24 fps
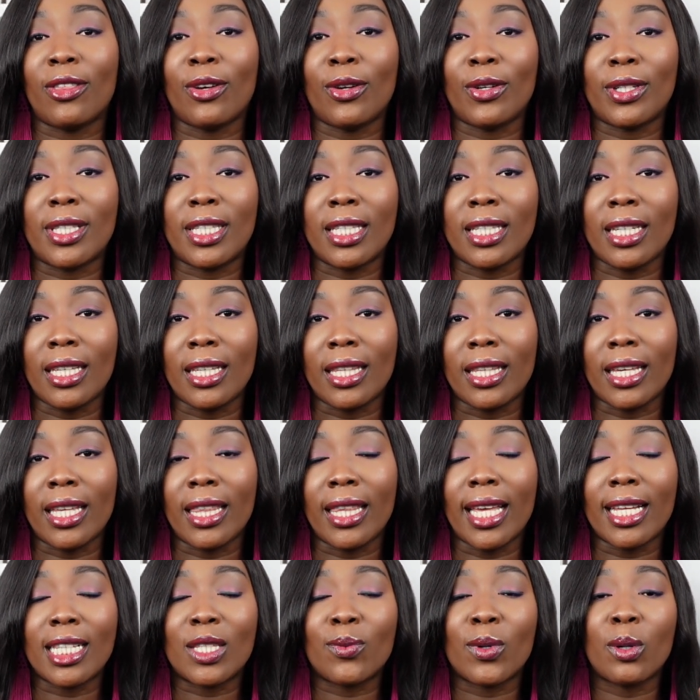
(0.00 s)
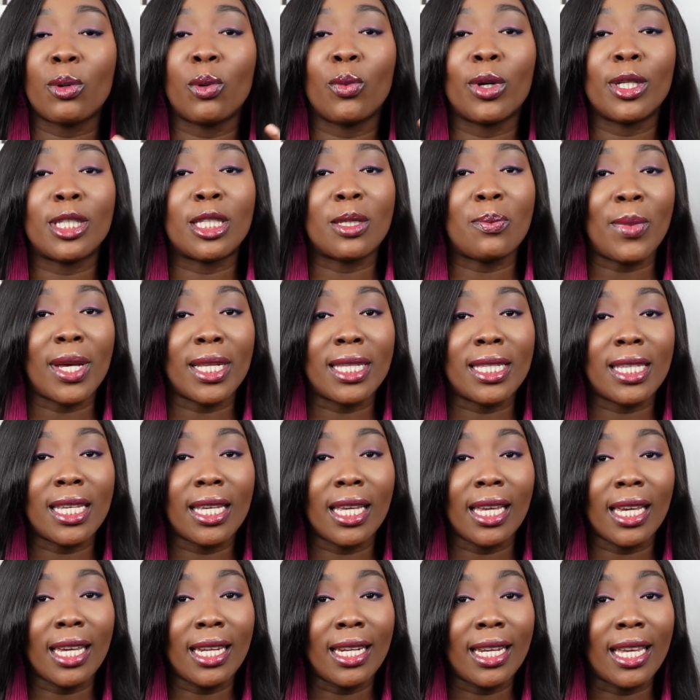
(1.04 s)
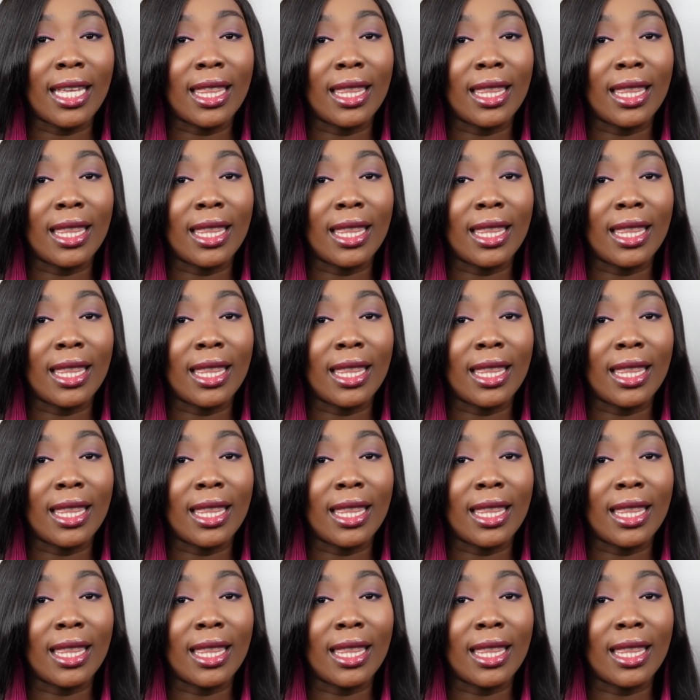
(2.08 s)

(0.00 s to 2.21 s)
the 13th. And that's when we went to Metzingen